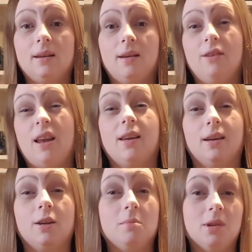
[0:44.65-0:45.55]
of like
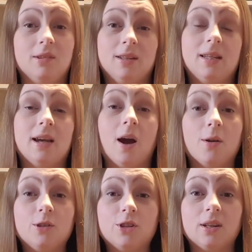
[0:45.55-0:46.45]
a community
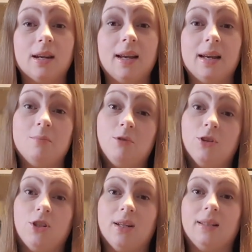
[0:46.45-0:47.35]
ocean healing
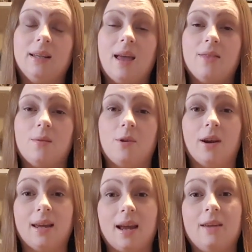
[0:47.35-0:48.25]
project together where
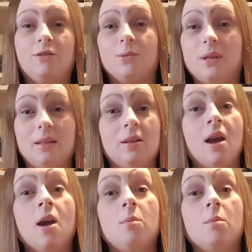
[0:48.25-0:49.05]
I gave all these